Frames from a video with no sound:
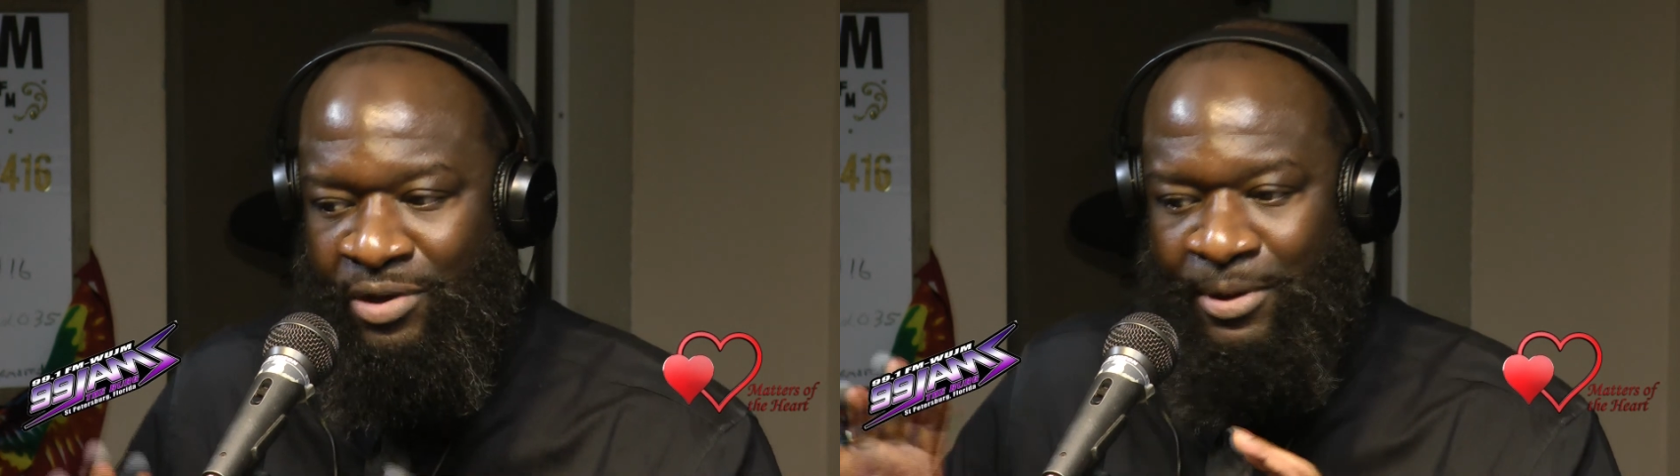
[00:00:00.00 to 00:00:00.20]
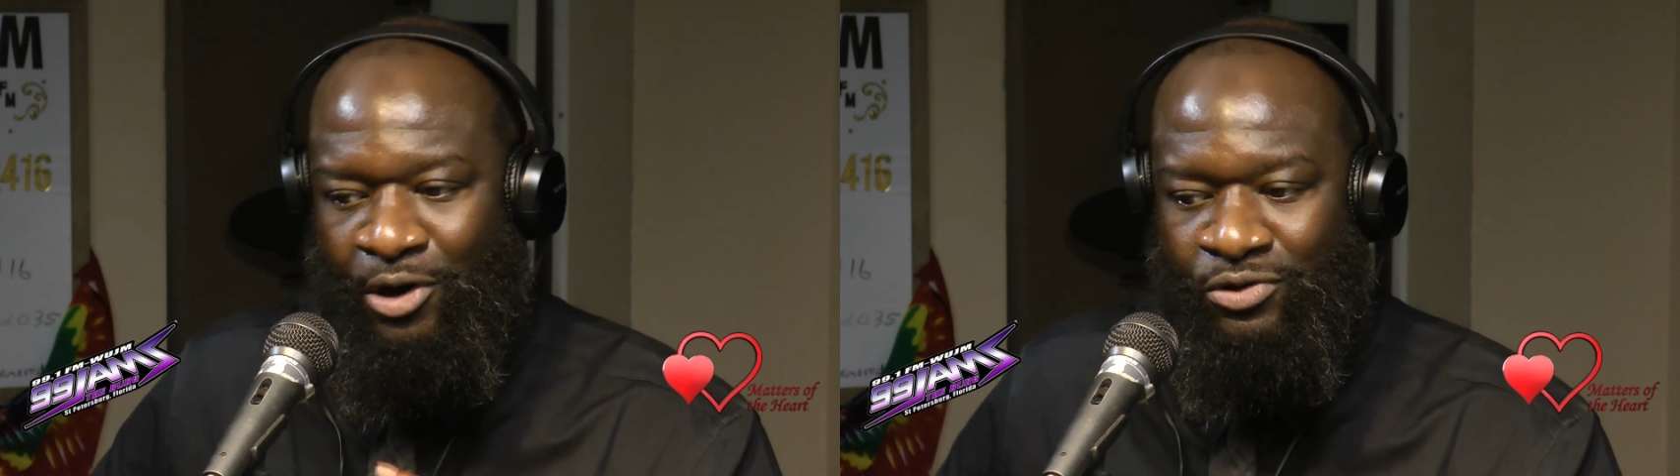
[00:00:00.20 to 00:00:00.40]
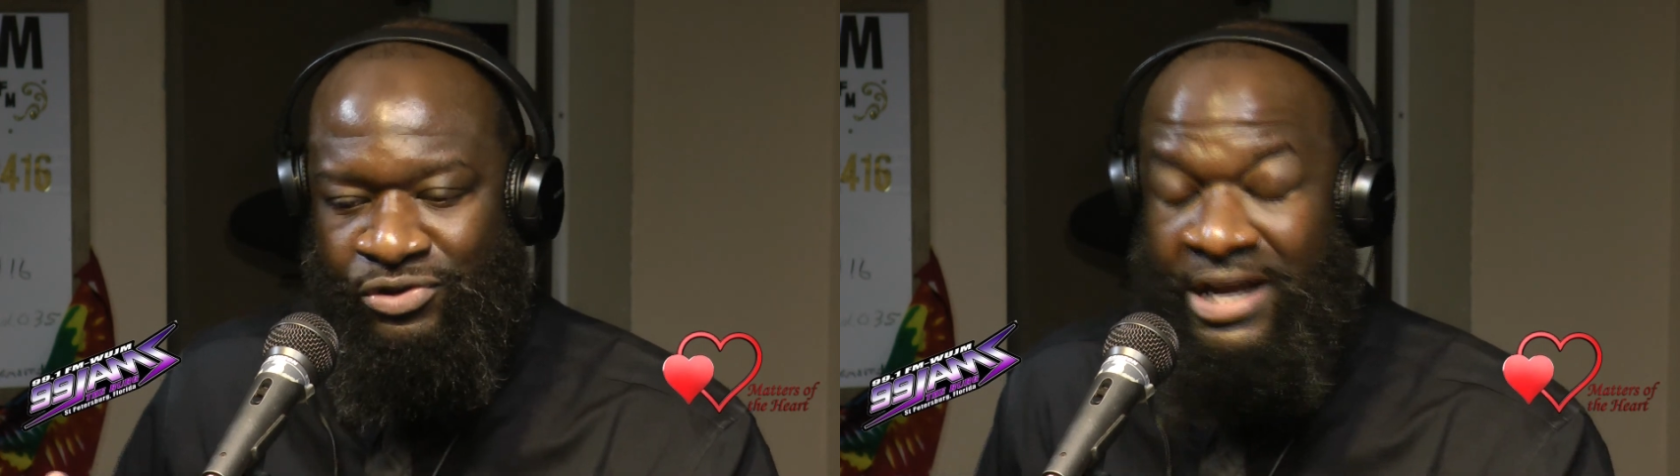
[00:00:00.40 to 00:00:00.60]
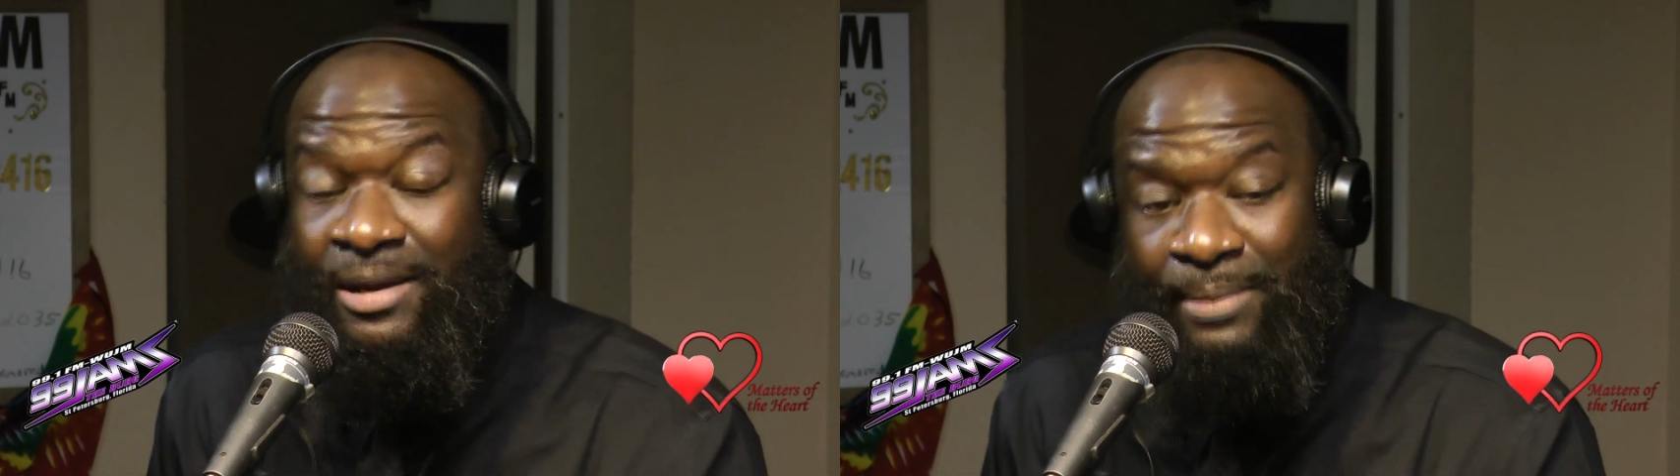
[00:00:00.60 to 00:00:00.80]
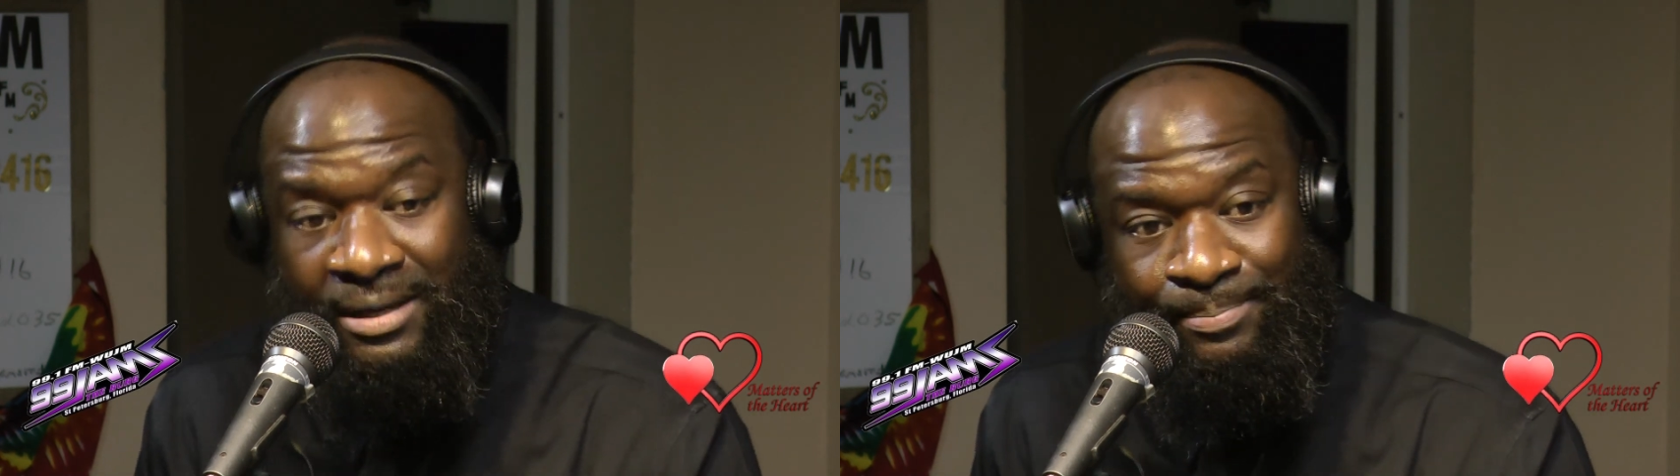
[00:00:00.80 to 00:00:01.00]
them along so they
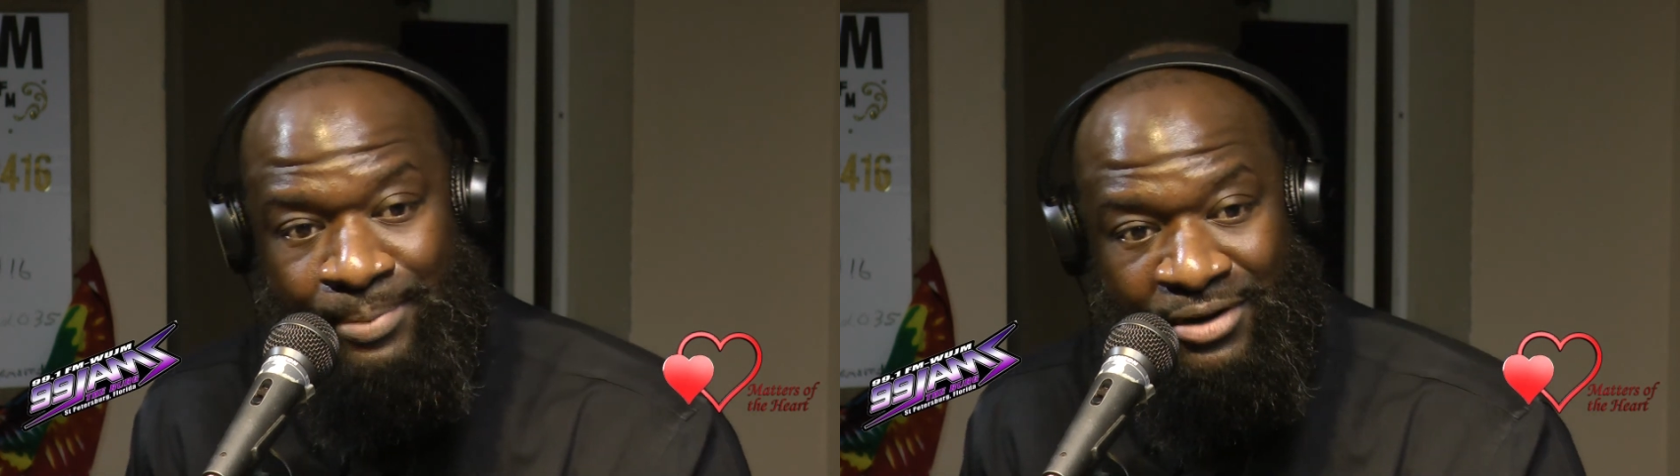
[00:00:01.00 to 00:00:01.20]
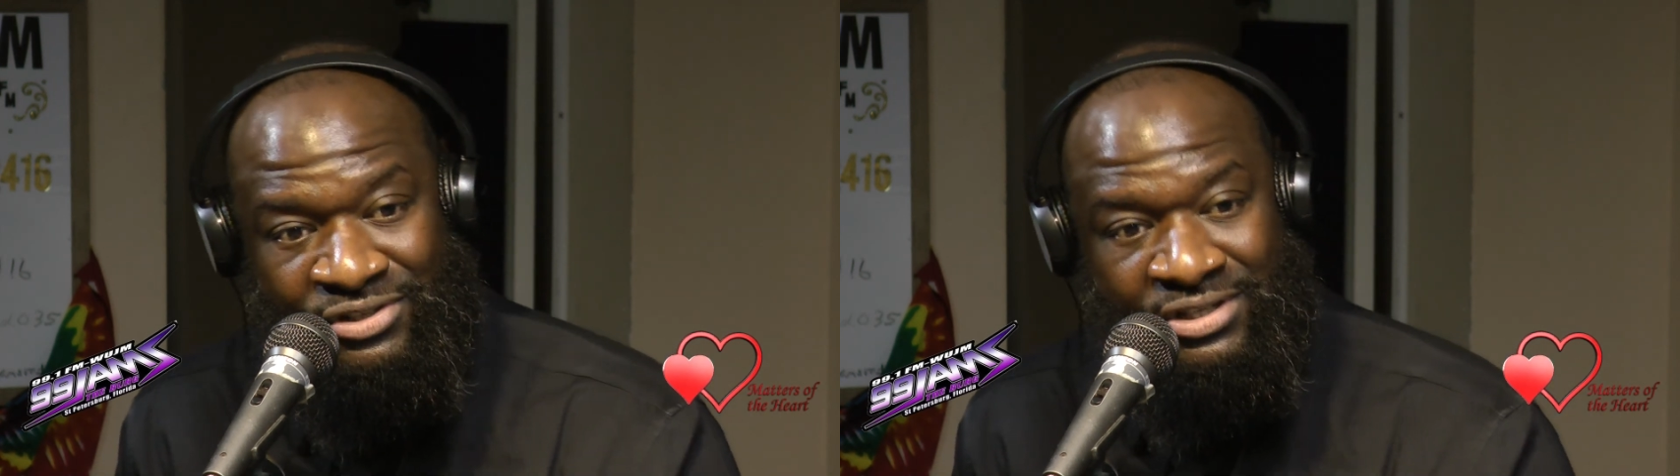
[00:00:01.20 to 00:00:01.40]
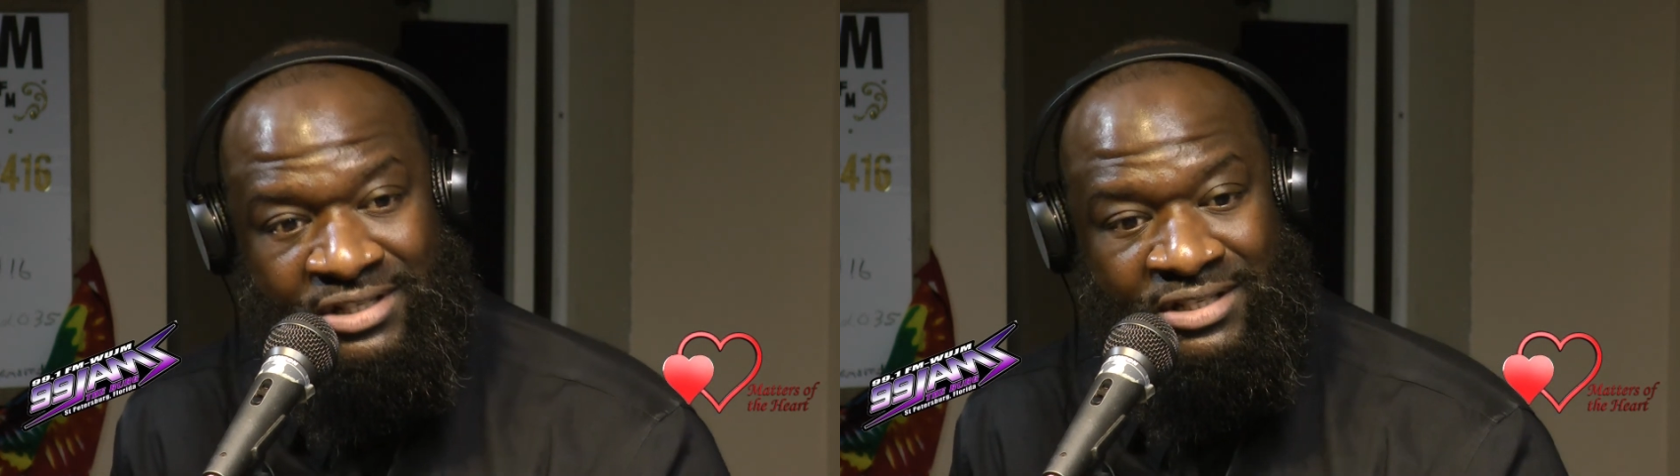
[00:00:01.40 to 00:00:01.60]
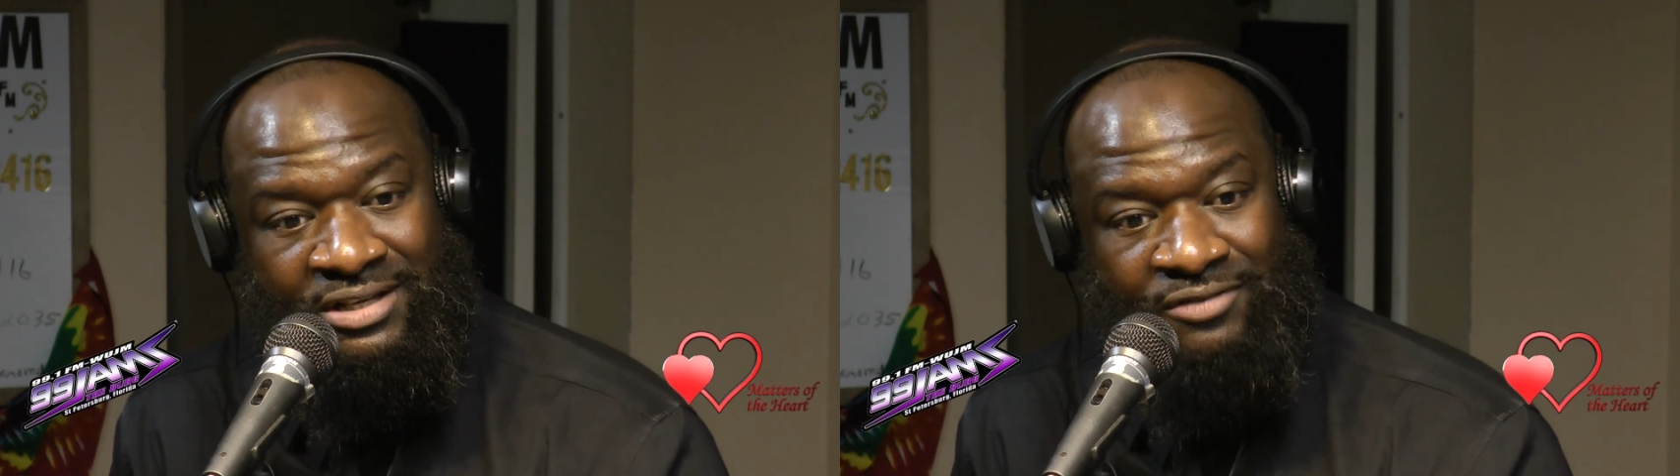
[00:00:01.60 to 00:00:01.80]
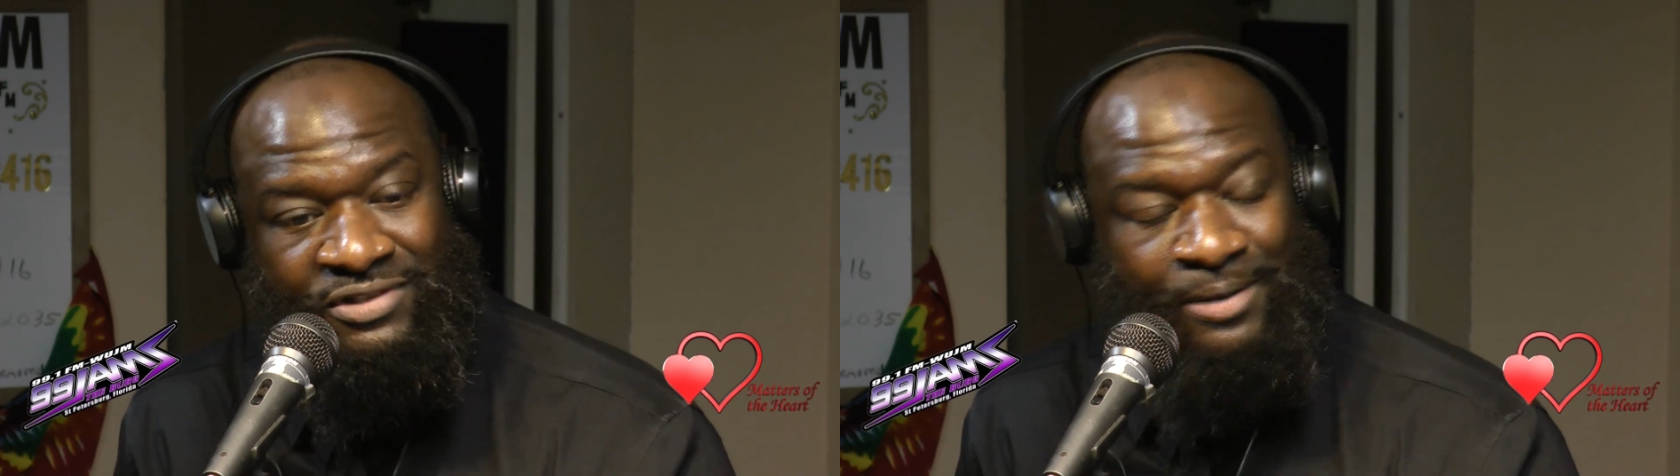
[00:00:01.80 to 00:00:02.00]
can be better citizens
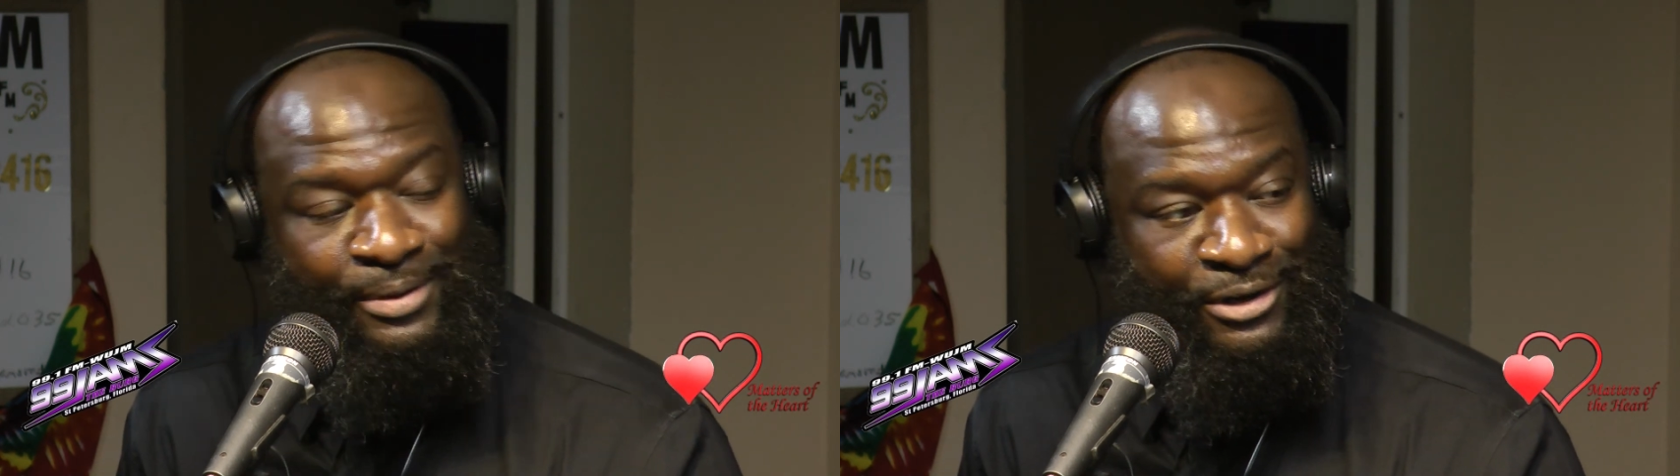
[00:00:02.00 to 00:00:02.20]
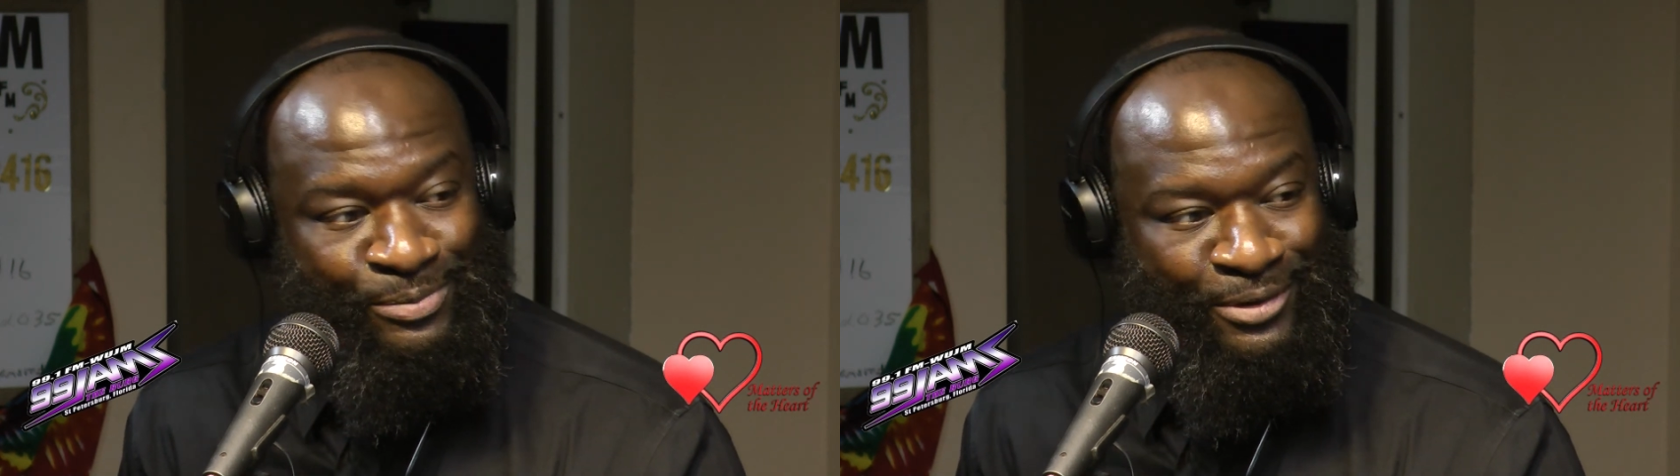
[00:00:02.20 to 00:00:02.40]
of St. Petersburg.